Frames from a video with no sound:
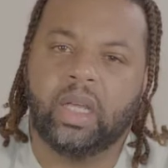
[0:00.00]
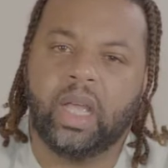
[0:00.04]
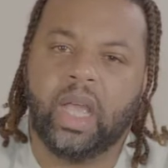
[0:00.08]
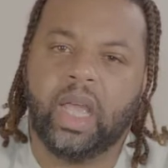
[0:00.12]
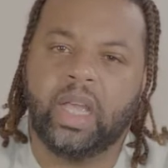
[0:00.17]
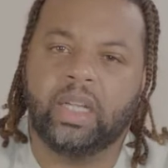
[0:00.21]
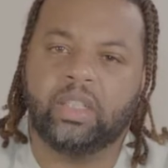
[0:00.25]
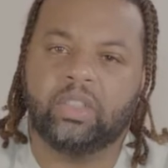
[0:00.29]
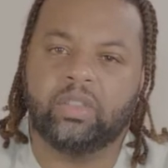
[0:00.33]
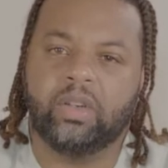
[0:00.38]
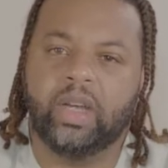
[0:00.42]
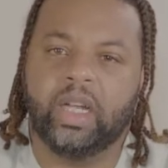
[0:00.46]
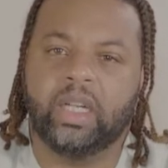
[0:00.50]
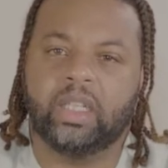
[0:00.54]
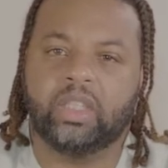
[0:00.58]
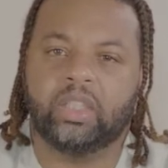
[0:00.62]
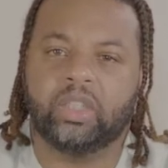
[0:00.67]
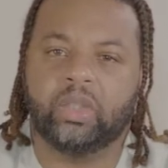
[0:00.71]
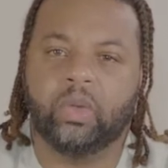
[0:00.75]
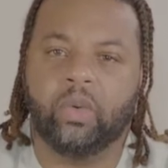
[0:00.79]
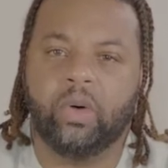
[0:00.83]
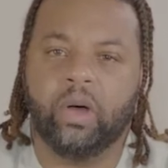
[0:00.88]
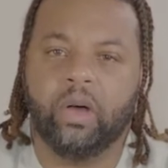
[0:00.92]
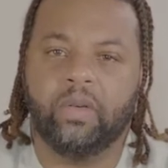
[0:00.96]
ain't trying to
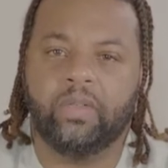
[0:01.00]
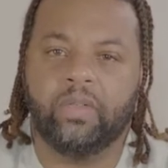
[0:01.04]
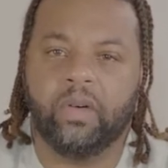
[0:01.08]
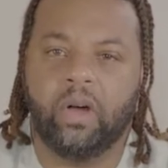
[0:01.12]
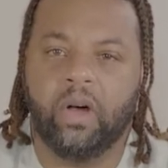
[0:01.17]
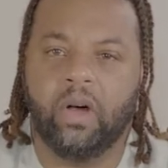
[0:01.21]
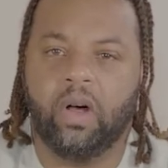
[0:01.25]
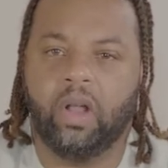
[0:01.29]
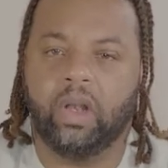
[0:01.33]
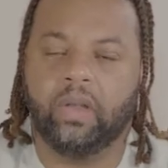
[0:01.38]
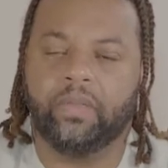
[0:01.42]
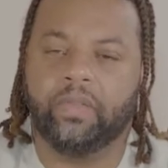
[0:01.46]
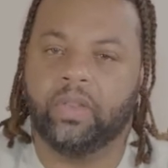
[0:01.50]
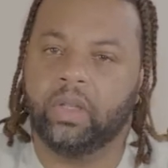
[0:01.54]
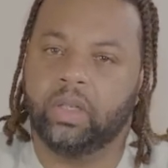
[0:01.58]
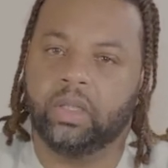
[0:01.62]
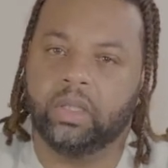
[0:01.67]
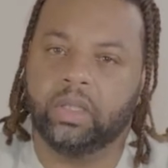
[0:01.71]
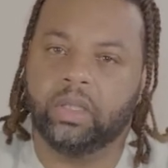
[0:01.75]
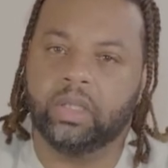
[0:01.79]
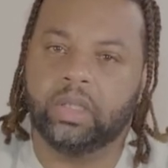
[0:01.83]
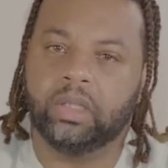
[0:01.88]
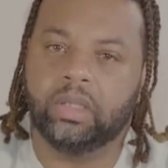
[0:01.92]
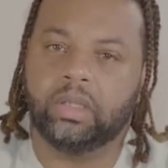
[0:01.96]
show off all of the
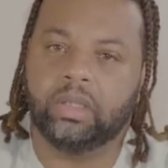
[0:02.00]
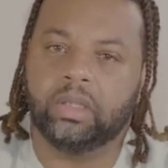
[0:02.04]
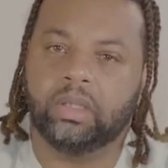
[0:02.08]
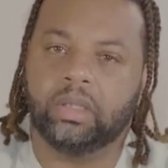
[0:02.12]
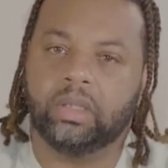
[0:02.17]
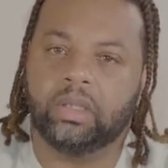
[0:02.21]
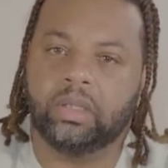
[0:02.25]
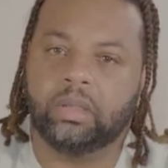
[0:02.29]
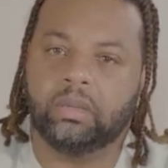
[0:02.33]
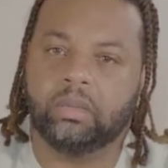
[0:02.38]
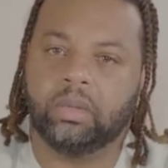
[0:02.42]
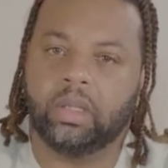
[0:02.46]
goods.